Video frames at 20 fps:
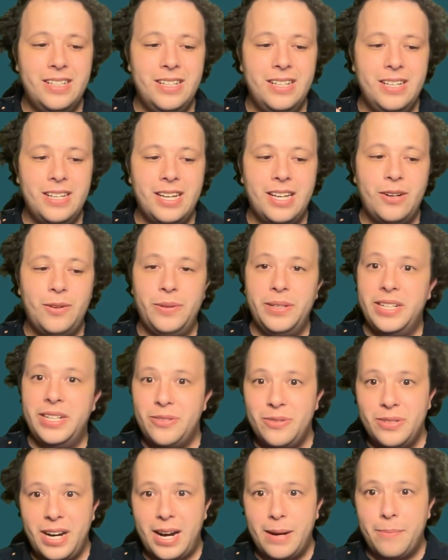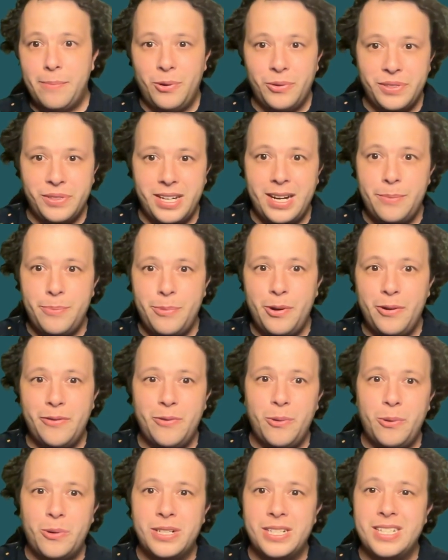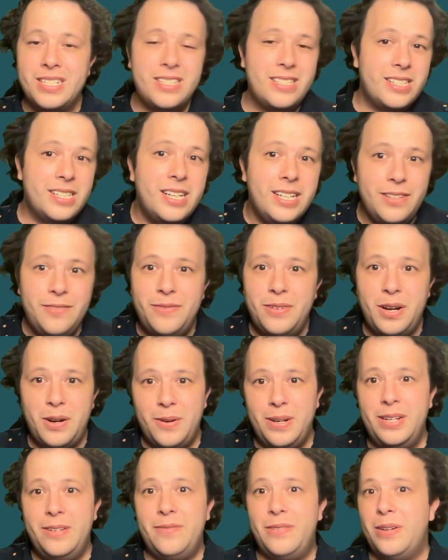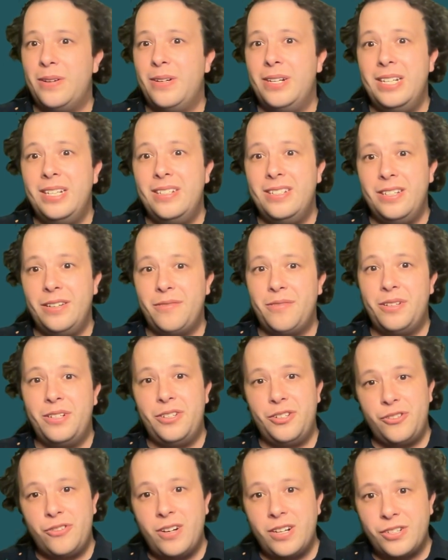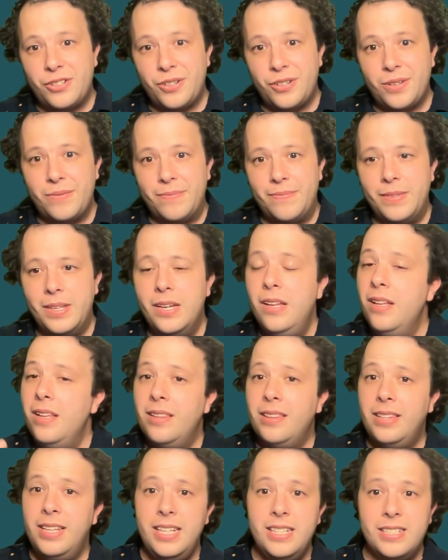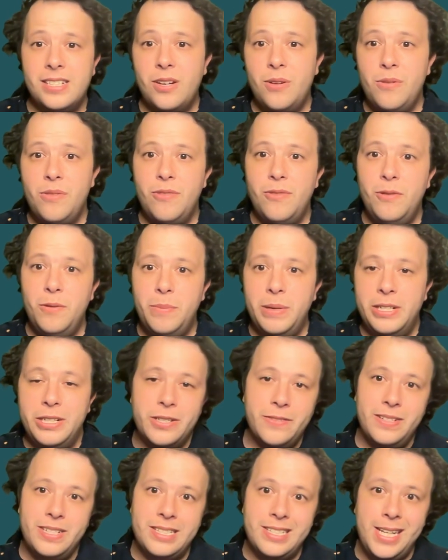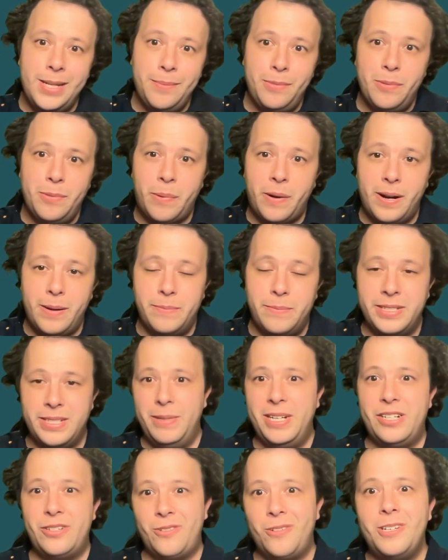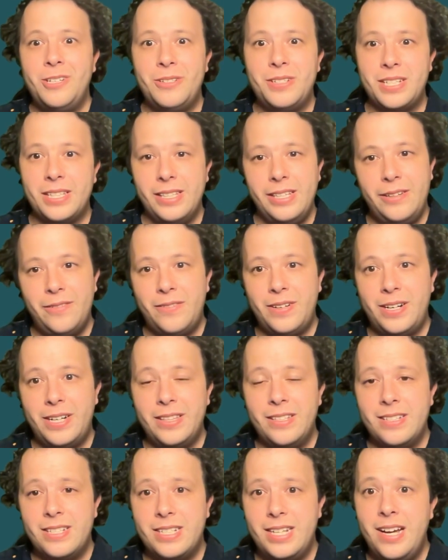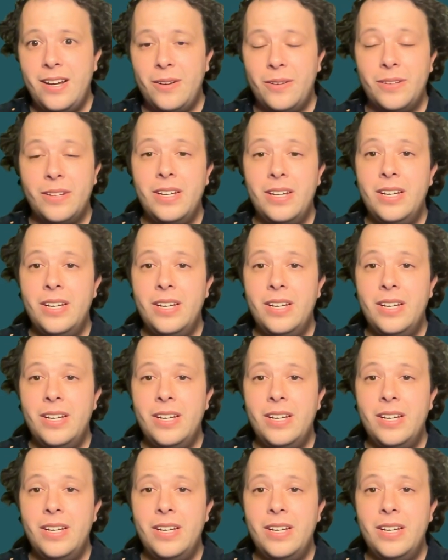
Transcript: can only do dipole-dipole forces, a very, very different structure. Let's go through a bunch of example problems and make sure you solidified this down.